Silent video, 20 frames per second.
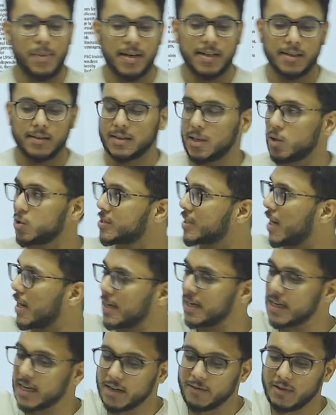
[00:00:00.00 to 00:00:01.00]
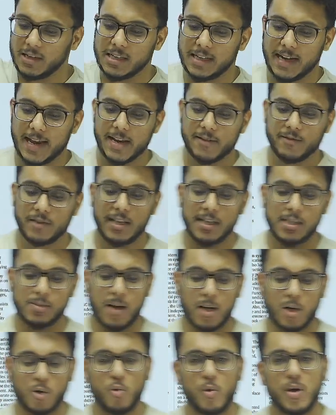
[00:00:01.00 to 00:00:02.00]
Now this article will take with respect
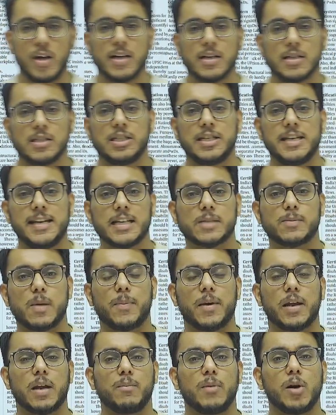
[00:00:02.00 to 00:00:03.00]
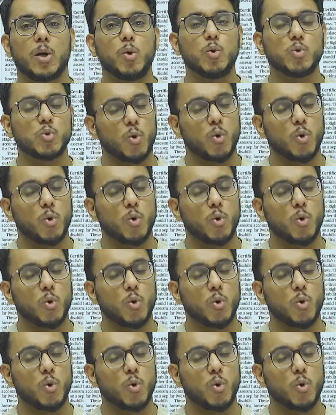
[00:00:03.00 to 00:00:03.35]
to GS paper number 2, social